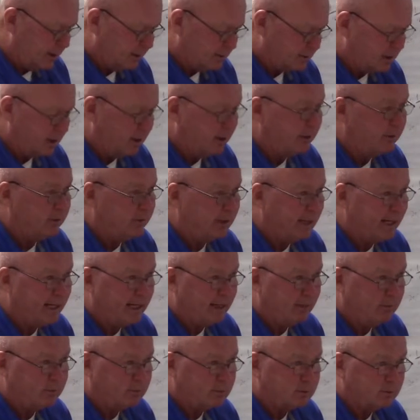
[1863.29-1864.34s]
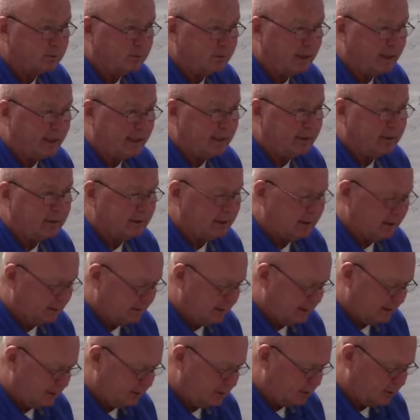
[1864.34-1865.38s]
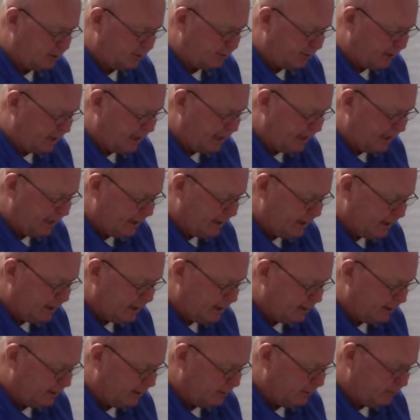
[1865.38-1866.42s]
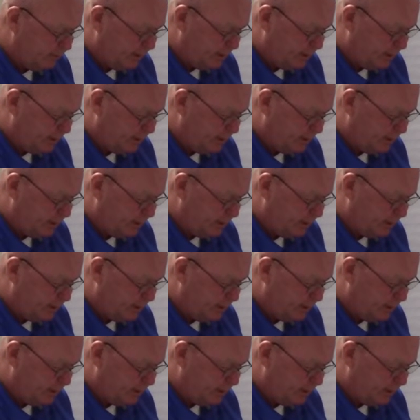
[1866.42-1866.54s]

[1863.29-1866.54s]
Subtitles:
100 amps, right? It says supply load